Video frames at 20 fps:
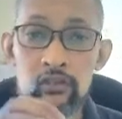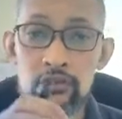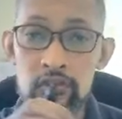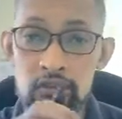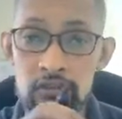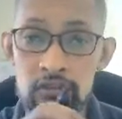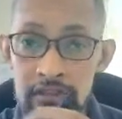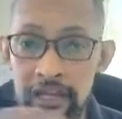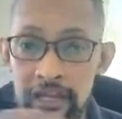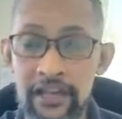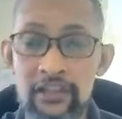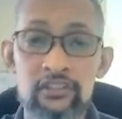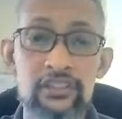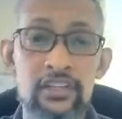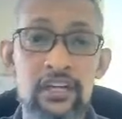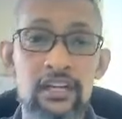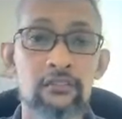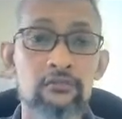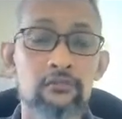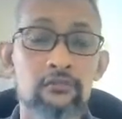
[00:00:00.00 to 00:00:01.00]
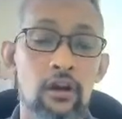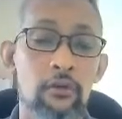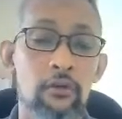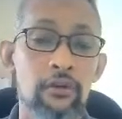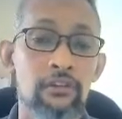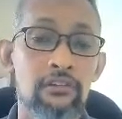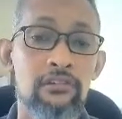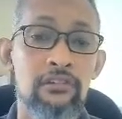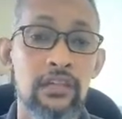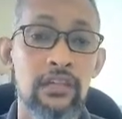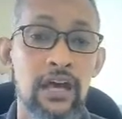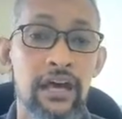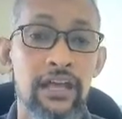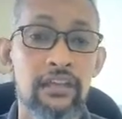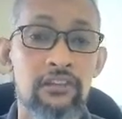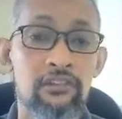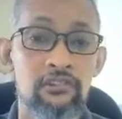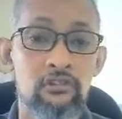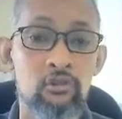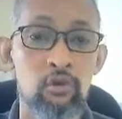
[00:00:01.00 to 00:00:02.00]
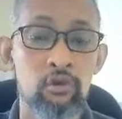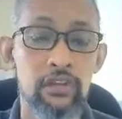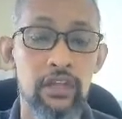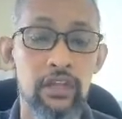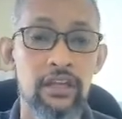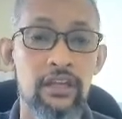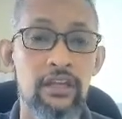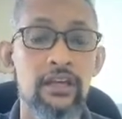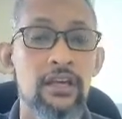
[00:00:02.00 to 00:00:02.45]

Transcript: sketch kind of drawing, line and stroke there.